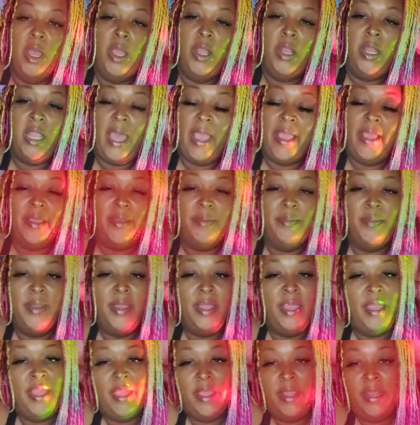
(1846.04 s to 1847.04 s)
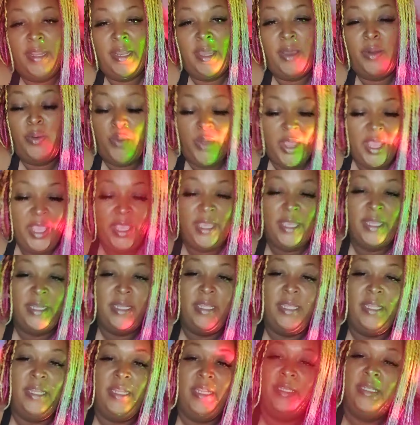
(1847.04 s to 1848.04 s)
enlightenment and
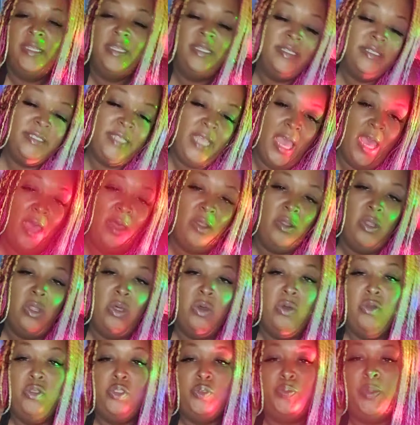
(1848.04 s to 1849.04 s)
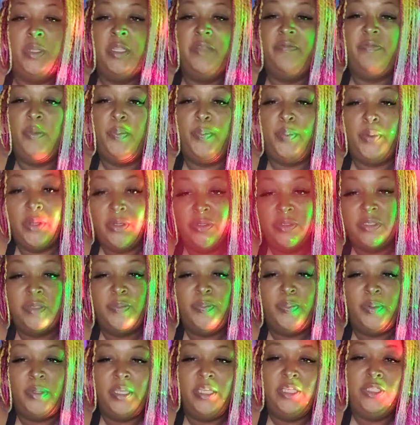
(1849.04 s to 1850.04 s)
awakening and downloads. But if the
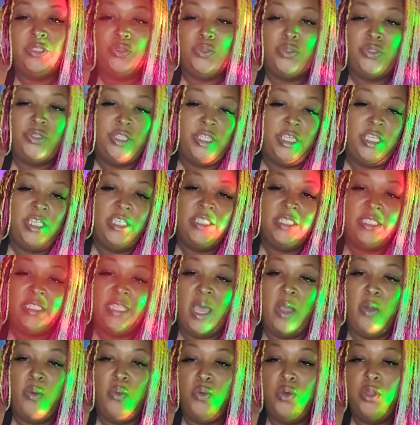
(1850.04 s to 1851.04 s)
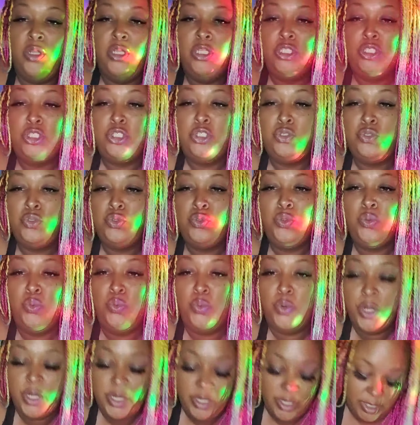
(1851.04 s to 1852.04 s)
person, place, or thing is not willing to do the
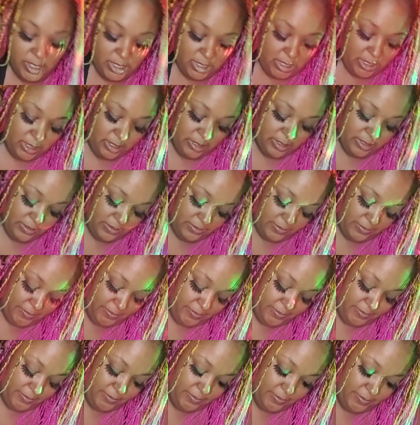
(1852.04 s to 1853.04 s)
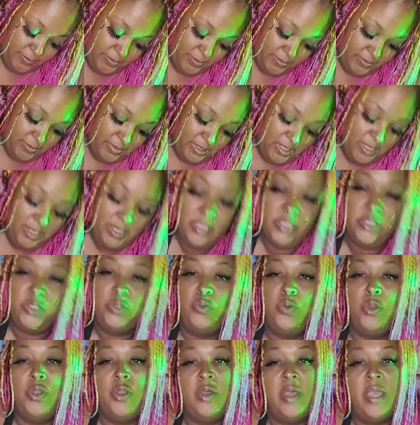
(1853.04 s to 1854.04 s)
work in
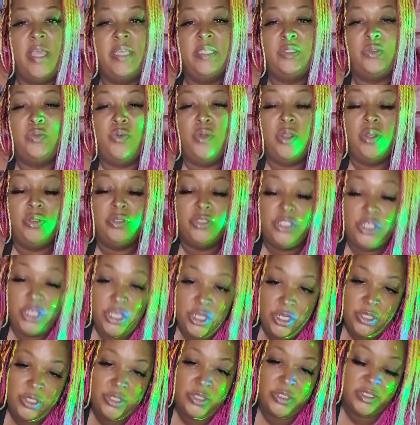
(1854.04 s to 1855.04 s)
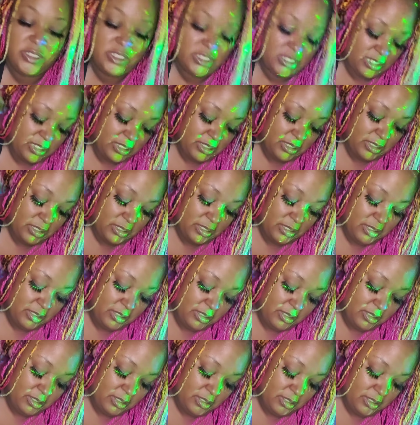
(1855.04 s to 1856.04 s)
this world as the world turns,
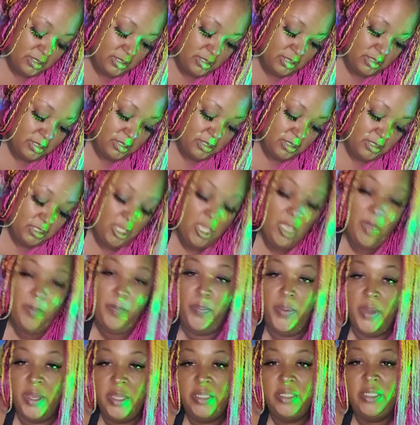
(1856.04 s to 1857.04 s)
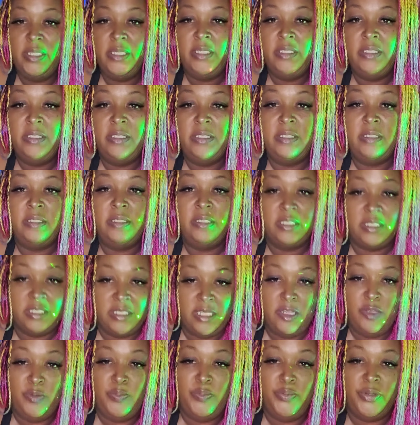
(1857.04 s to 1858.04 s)
the abundance, the
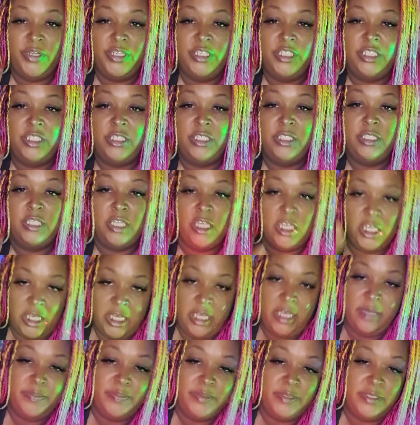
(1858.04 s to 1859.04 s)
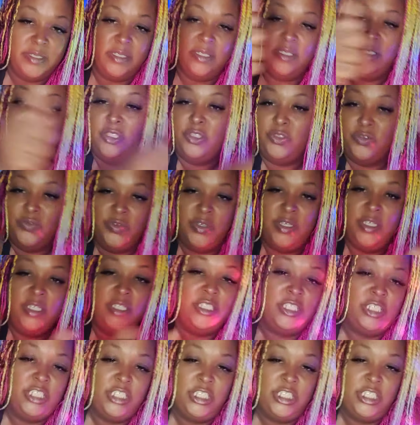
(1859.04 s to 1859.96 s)
celebration, the cups, three, the